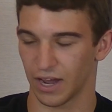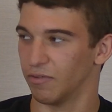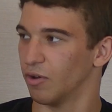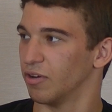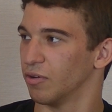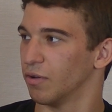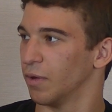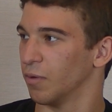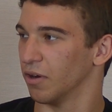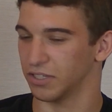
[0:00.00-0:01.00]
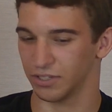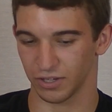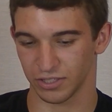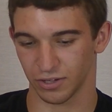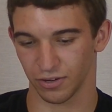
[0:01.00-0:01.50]
I think it's a good
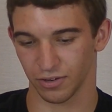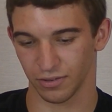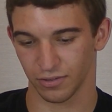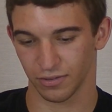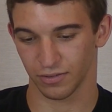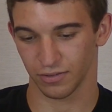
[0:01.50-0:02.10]
idea.